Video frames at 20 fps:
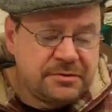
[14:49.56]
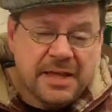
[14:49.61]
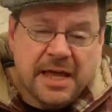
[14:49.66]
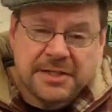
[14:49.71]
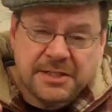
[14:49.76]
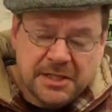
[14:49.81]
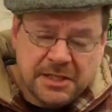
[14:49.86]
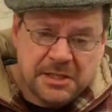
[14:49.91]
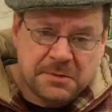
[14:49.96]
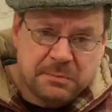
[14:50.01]

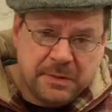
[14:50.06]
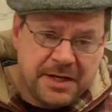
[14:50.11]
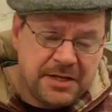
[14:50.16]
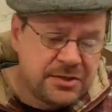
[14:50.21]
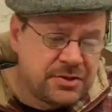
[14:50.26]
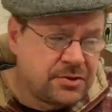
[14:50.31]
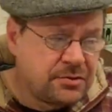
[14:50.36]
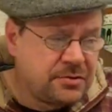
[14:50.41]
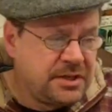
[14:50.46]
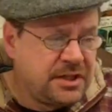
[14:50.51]
That
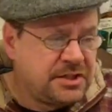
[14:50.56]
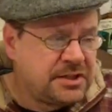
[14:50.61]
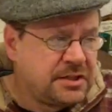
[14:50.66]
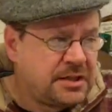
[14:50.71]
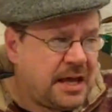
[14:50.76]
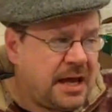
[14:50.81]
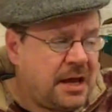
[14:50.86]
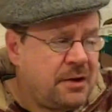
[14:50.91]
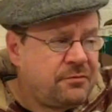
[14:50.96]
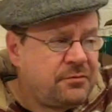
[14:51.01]
explains the
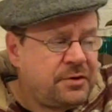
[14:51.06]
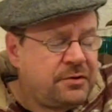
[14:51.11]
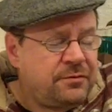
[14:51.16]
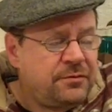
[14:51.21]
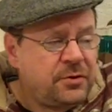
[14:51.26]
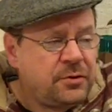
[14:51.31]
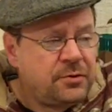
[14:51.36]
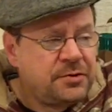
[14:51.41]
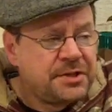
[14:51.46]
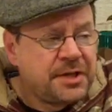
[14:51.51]
reason I've
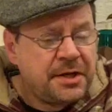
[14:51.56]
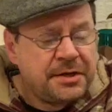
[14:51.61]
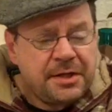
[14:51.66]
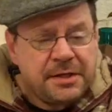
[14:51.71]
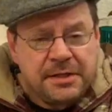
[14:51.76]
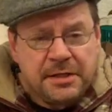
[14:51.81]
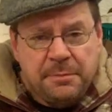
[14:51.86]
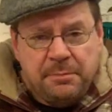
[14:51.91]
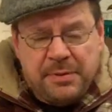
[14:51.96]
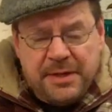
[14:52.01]
reviewed
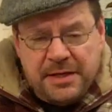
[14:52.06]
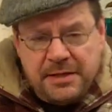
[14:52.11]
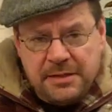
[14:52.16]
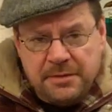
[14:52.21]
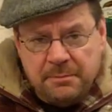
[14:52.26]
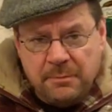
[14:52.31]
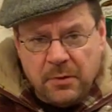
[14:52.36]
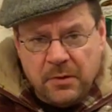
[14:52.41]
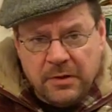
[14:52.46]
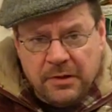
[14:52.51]
an
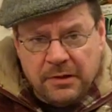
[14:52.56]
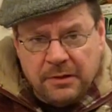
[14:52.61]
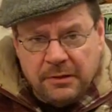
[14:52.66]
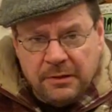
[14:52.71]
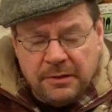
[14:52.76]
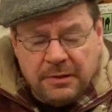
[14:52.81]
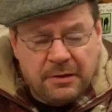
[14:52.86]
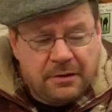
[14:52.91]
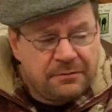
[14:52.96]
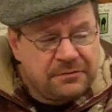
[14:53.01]
independent
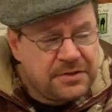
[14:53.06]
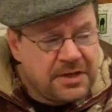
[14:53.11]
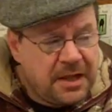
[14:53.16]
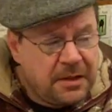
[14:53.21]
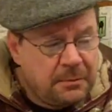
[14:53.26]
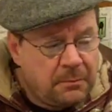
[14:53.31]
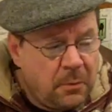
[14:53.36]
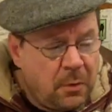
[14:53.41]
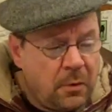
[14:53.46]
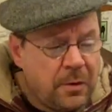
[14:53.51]
bottle of
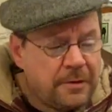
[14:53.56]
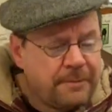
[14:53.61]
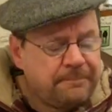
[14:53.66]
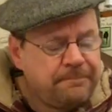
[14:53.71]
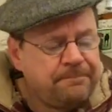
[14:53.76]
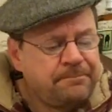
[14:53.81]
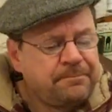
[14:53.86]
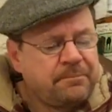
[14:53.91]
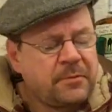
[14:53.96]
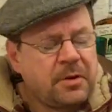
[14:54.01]
Dalmore
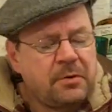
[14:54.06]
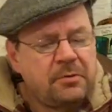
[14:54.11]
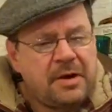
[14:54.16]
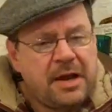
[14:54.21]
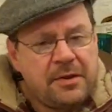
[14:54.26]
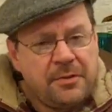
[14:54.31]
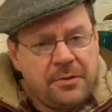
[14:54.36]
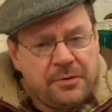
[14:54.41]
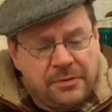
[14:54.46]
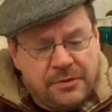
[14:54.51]

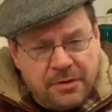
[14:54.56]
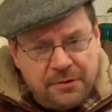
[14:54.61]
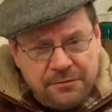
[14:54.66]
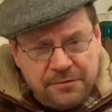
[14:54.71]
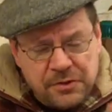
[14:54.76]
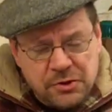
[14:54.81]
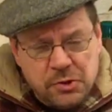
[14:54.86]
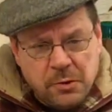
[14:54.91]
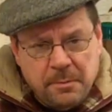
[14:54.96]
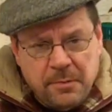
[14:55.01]
rather than the
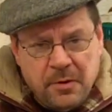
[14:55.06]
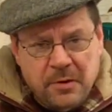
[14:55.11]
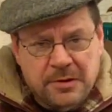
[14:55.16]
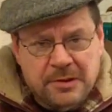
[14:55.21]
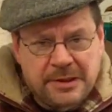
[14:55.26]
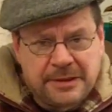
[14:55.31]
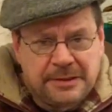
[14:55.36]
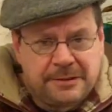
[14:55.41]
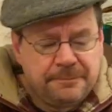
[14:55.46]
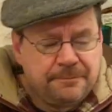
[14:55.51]
official
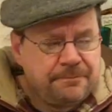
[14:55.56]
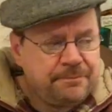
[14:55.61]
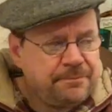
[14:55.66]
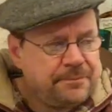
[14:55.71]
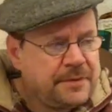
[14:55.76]
bottling.